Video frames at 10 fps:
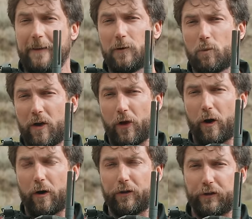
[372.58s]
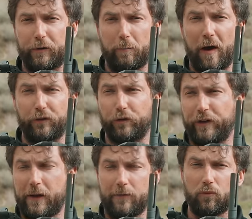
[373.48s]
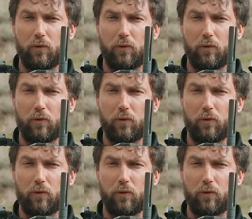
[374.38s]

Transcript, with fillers: even with our suppressors, even